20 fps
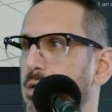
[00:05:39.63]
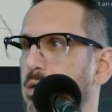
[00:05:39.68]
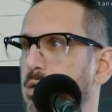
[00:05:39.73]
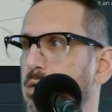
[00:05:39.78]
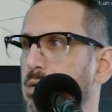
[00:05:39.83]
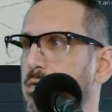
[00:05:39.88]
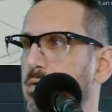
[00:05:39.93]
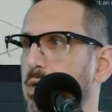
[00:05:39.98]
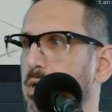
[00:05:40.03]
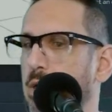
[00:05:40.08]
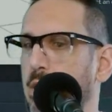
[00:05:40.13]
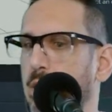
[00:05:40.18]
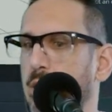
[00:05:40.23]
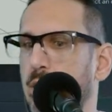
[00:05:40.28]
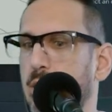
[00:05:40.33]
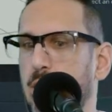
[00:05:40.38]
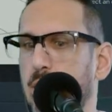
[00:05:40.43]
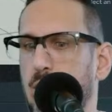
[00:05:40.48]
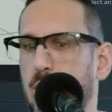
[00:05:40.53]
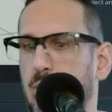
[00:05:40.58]
Okay,
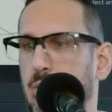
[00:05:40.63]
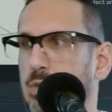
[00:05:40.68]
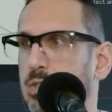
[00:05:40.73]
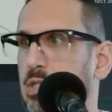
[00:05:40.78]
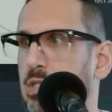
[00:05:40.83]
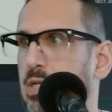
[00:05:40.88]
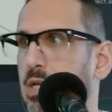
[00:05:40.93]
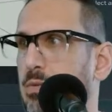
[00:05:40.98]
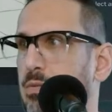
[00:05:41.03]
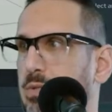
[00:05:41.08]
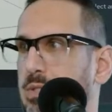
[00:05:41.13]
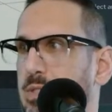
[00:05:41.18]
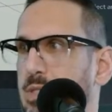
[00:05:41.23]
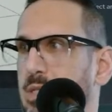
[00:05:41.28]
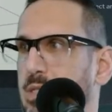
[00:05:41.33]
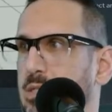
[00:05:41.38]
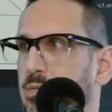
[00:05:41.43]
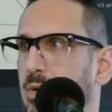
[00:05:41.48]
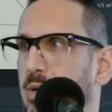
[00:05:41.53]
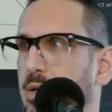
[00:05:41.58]
which again was
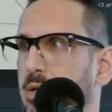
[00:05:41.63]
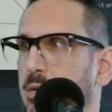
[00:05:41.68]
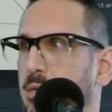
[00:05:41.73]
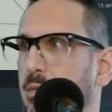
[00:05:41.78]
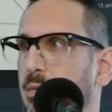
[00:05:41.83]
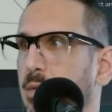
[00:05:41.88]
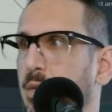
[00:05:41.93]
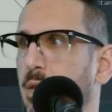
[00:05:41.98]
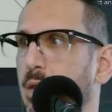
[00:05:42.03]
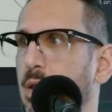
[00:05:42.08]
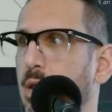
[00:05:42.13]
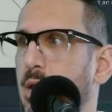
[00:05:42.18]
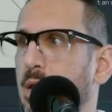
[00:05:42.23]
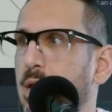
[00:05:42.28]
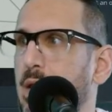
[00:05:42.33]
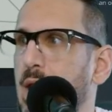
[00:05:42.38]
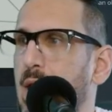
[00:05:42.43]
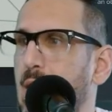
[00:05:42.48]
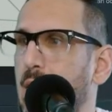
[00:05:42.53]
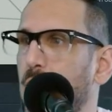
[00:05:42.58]
this one.
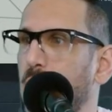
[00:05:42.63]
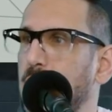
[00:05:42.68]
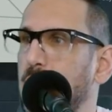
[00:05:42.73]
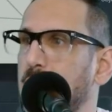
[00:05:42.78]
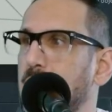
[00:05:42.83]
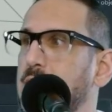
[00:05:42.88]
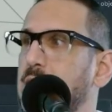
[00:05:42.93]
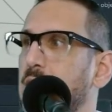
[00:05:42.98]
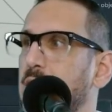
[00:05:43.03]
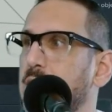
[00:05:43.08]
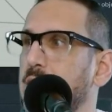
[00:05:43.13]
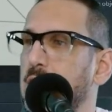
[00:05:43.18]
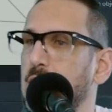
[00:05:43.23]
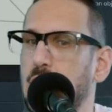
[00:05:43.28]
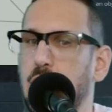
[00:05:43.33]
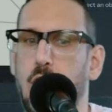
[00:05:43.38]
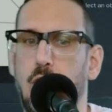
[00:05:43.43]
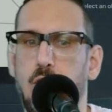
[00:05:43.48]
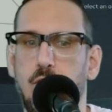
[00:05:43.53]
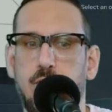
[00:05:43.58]
Now, let's look at the
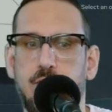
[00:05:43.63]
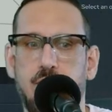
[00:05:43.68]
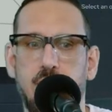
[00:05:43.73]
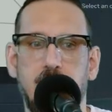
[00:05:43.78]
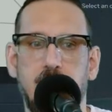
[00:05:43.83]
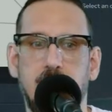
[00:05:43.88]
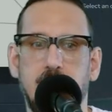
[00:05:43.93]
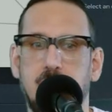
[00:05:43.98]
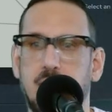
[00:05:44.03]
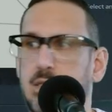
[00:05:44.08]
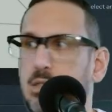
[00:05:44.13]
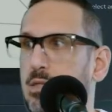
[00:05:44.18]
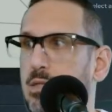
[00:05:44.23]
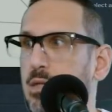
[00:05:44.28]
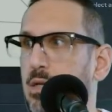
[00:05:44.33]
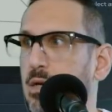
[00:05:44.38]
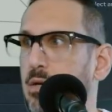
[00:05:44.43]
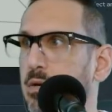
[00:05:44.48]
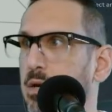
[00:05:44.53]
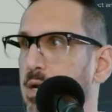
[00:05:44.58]
code for this,
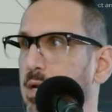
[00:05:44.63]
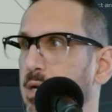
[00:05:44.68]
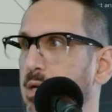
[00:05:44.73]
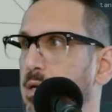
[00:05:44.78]
all right?